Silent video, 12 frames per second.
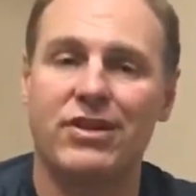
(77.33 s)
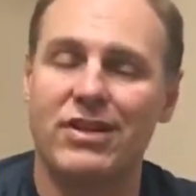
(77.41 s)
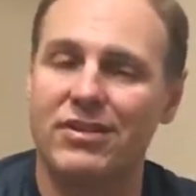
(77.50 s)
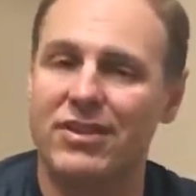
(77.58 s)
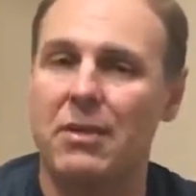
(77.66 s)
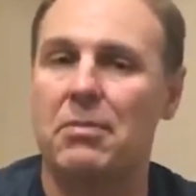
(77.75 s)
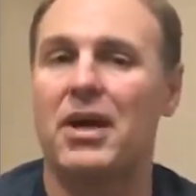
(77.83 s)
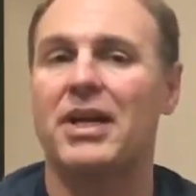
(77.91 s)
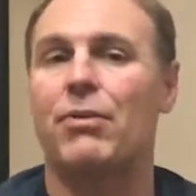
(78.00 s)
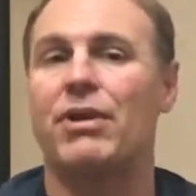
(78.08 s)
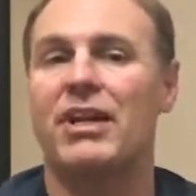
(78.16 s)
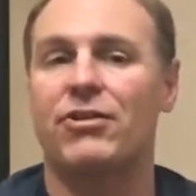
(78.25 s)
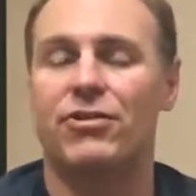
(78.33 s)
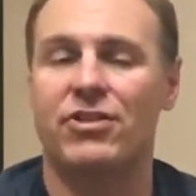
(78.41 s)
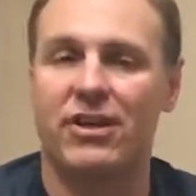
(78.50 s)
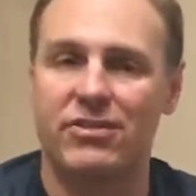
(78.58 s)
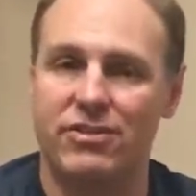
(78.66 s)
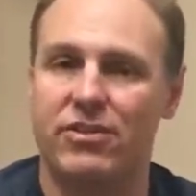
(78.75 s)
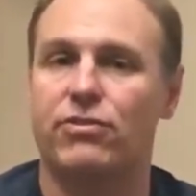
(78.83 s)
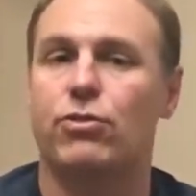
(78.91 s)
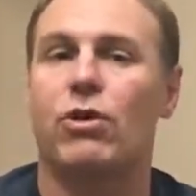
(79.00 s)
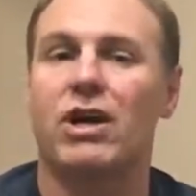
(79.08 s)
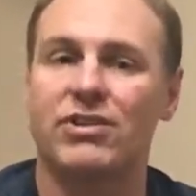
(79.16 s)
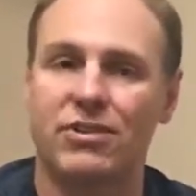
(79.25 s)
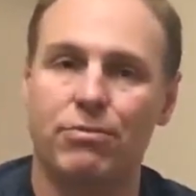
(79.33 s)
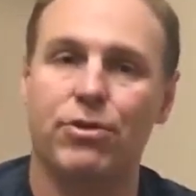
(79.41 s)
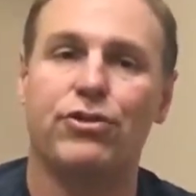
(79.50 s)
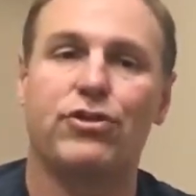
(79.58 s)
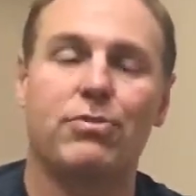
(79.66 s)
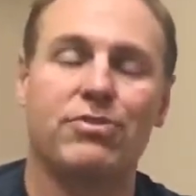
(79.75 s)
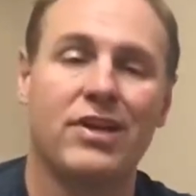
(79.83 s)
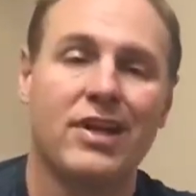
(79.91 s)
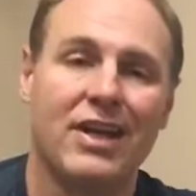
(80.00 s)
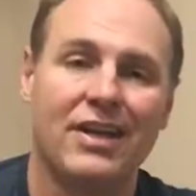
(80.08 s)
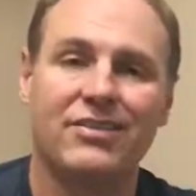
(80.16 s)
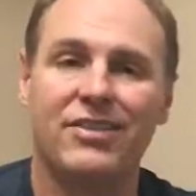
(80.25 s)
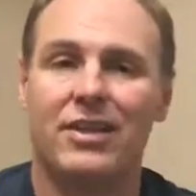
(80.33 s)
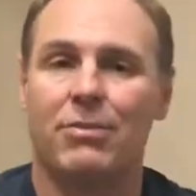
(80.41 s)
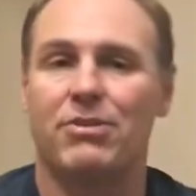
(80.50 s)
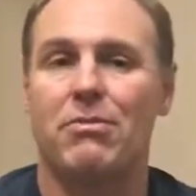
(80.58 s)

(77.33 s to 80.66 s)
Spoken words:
things like body weight exercises and squats and push-ups and sit-ups,